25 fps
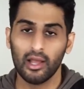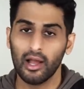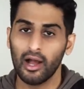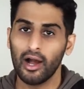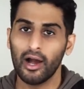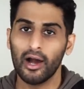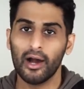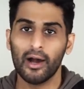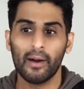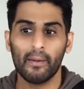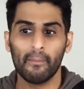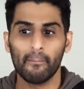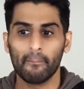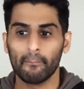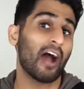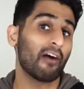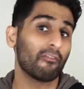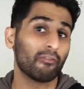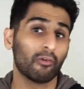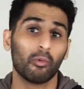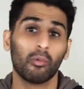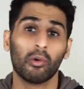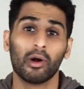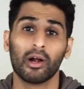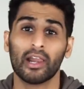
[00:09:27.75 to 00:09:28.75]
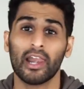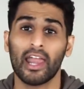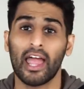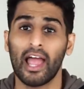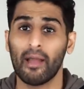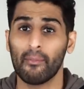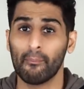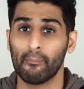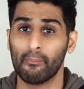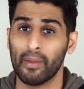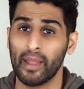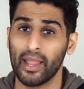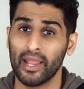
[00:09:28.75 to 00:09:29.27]
um, alpha
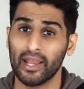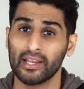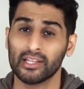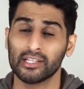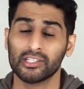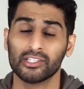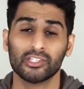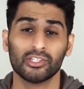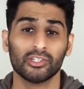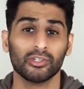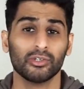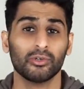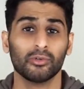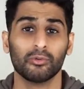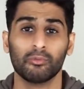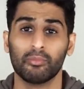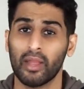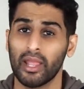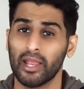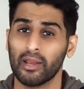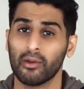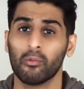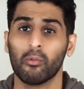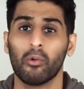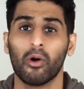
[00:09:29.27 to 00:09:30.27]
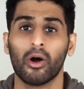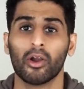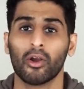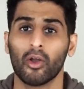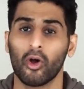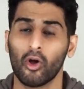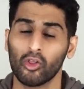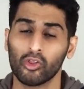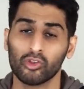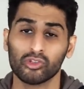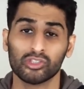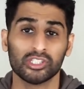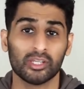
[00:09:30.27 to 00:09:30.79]
one, beta two, beta one,
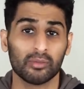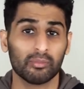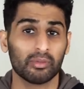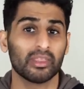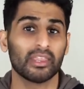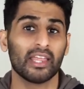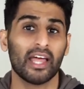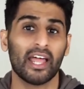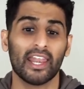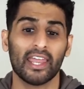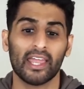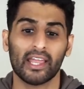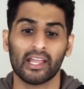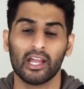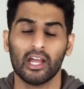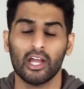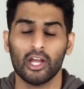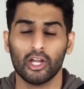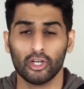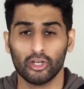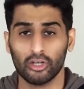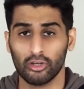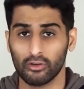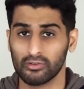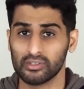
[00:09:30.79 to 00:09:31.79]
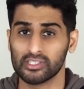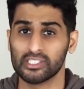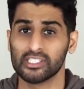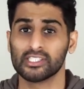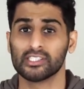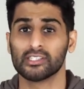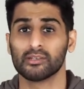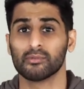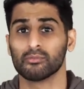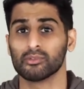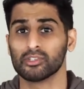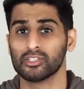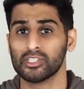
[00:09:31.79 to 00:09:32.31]
allosympathetic nervous
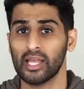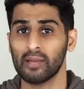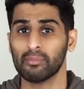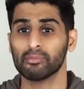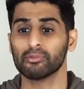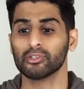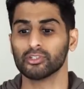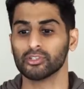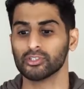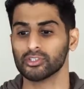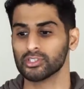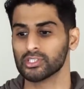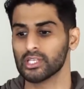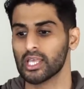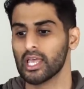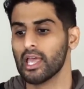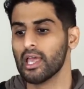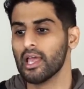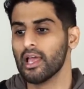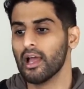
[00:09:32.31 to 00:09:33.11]
system receptors.